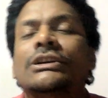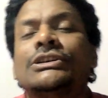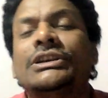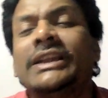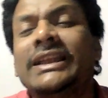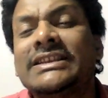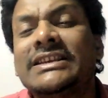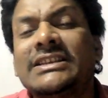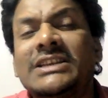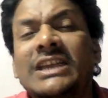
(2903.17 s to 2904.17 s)
She
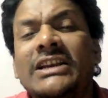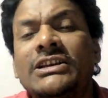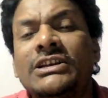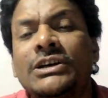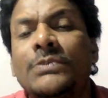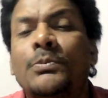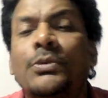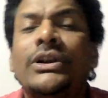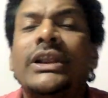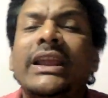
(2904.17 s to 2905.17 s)
resisted
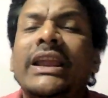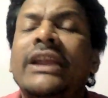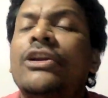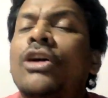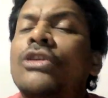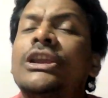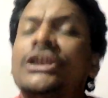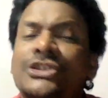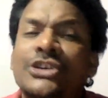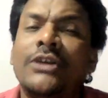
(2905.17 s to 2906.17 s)
putting it on the
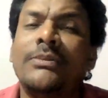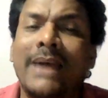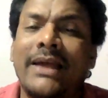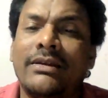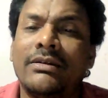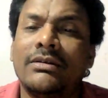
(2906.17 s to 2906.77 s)
injured man.